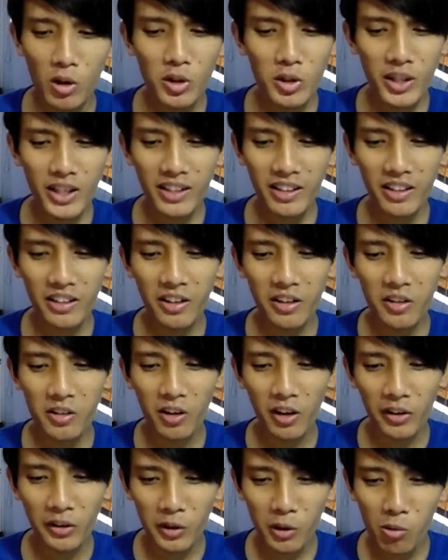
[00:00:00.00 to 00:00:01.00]
We're also getting
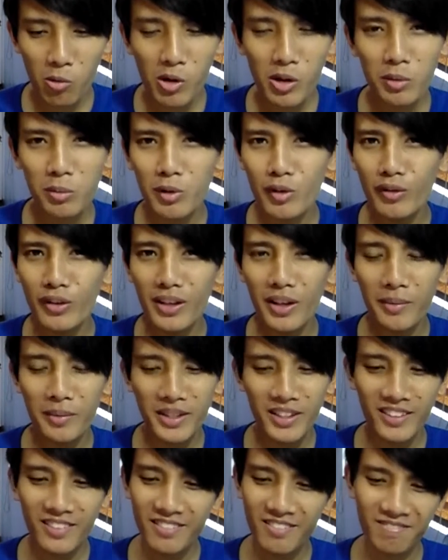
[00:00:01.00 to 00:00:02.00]
another Underworld movie. I
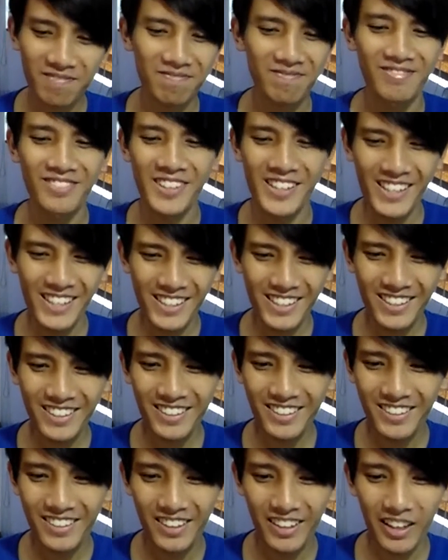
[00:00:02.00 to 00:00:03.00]
mean,
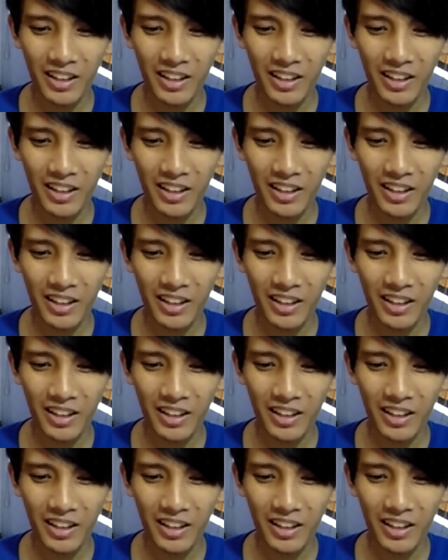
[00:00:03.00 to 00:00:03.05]
really?